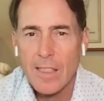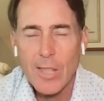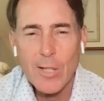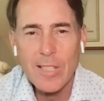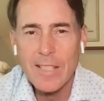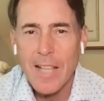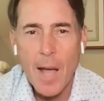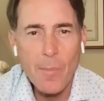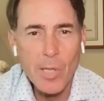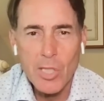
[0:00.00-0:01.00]
There's
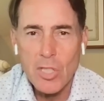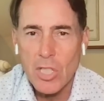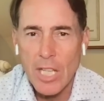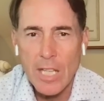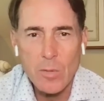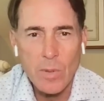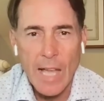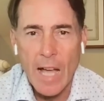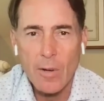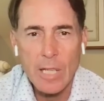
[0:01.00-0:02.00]
not much change with
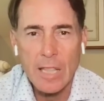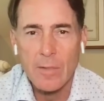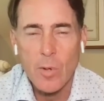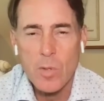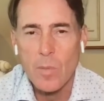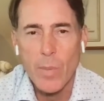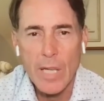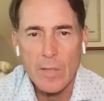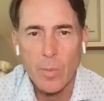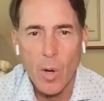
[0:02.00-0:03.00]
how he throws a
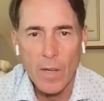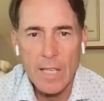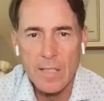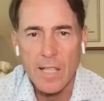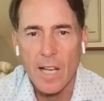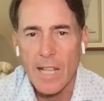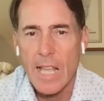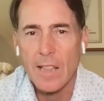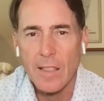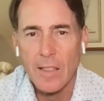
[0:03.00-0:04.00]
baseball. He's got
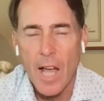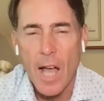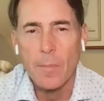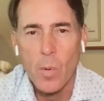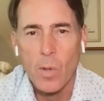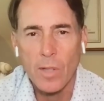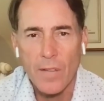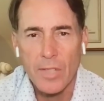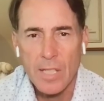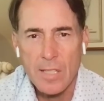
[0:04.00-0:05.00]
a lot more
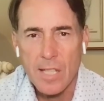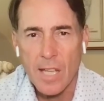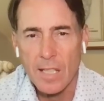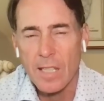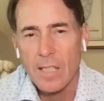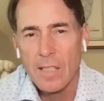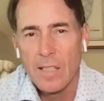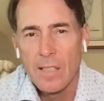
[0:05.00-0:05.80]
left in his tank.